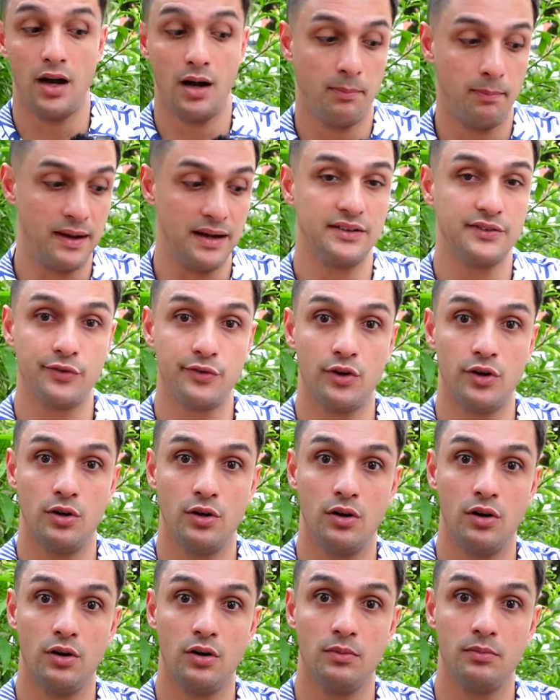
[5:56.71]
Apart
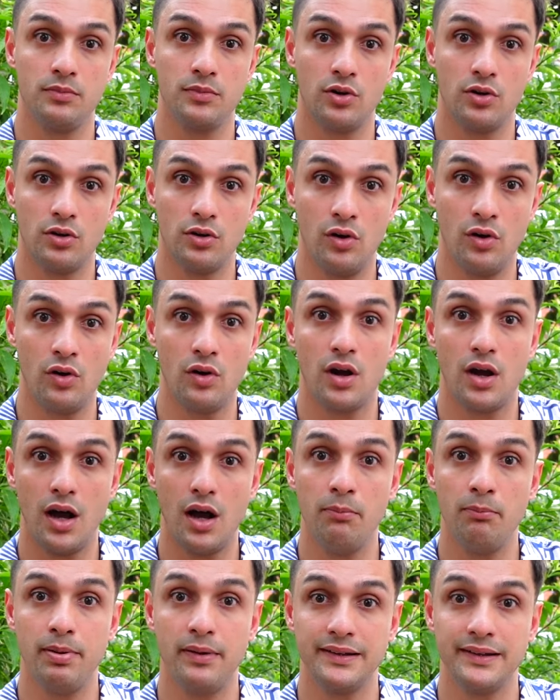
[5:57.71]
from your own
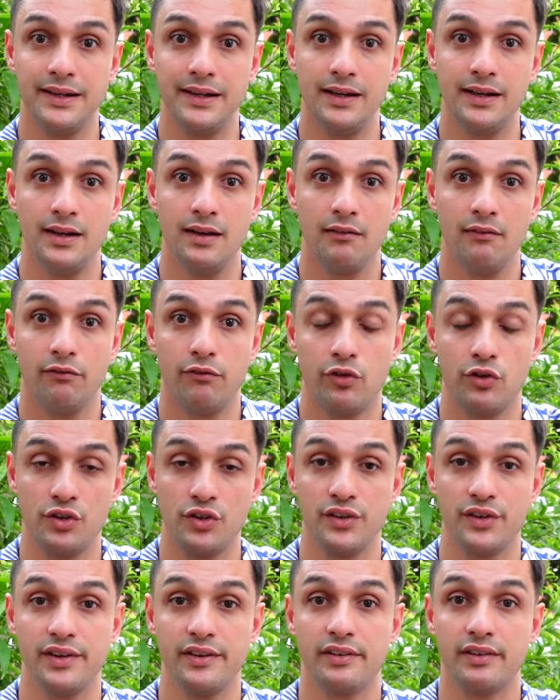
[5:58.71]
company, for
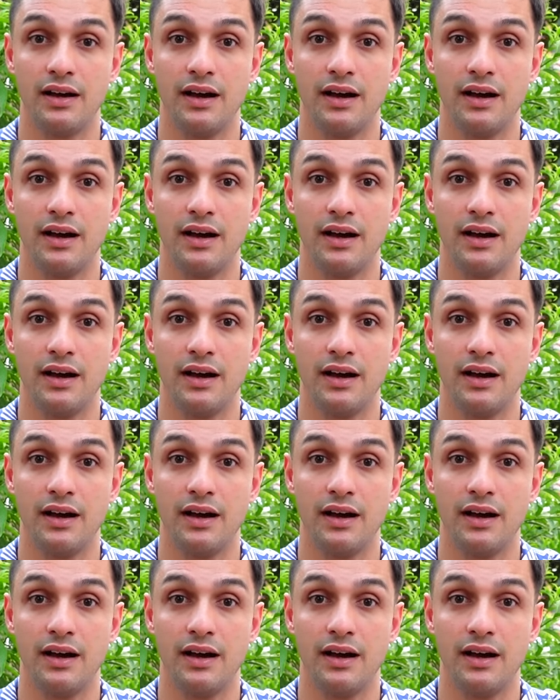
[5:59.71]
instance,